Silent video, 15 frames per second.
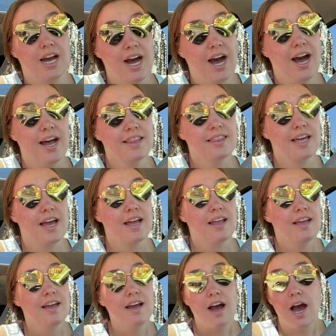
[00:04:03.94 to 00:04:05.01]
hot that
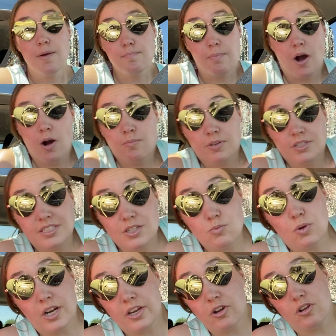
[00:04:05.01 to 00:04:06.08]
I almost didn't
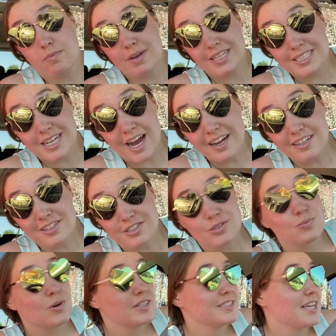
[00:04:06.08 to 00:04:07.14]
want to go to McDonald's
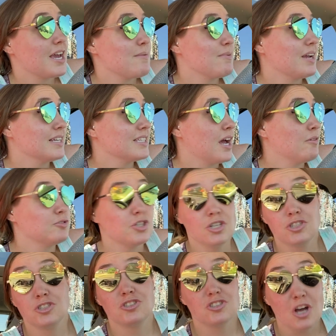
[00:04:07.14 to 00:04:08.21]
one day because I was
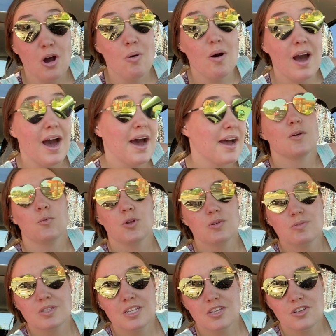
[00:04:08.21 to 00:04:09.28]
just so hot. When
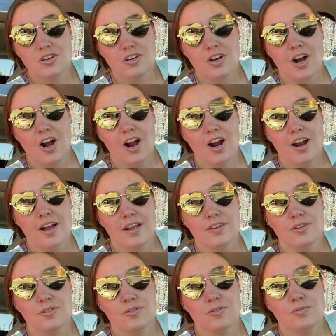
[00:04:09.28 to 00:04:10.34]
you sit in your car
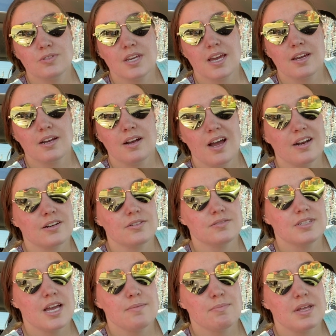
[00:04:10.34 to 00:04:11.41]
and you take, I don't know,
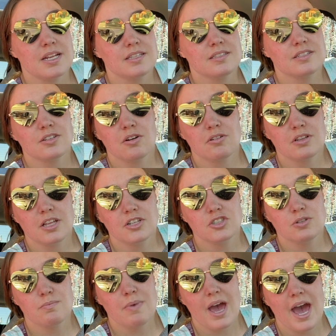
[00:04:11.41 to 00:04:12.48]
ten minutes to go to
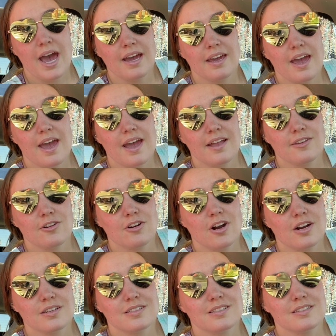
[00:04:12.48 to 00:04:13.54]
lunch and back, and your
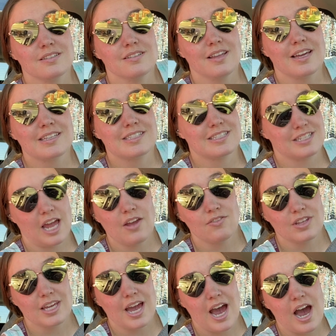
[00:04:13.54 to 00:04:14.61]
car is still like
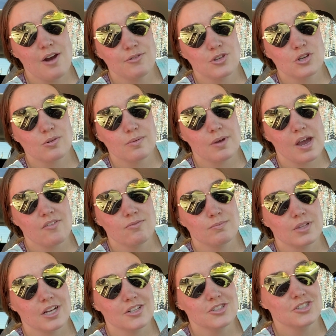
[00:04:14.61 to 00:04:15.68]
stifling hot when you go back from
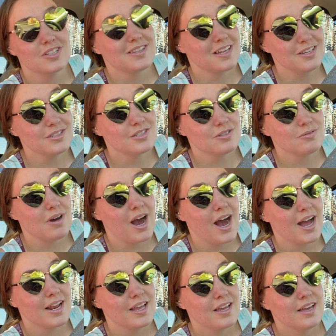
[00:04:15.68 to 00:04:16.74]
lunch, that is too
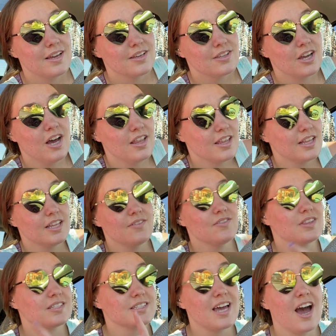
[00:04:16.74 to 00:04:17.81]
hot. Y'all that live
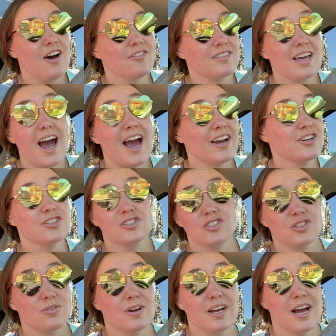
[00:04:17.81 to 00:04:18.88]
in the South, I couldn't
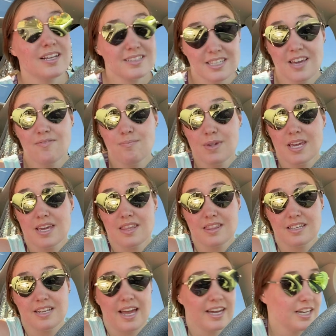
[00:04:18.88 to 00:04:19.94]
do it. Give me
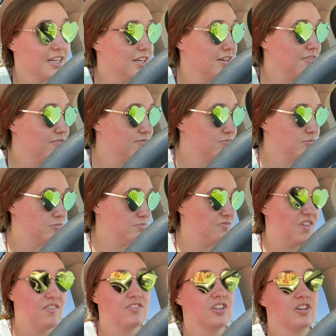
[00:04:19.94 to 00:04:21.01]
the negative
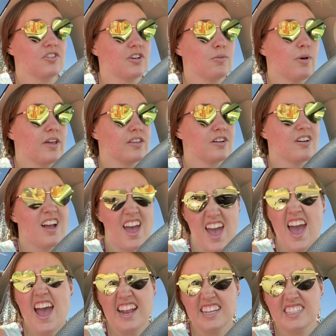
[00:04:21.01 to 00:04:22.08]
fifty degree weather
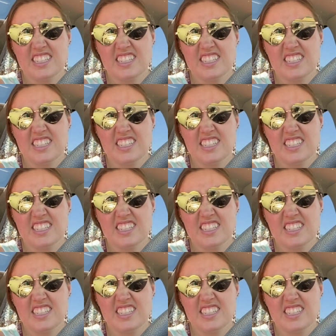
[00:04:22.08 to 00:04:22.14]
any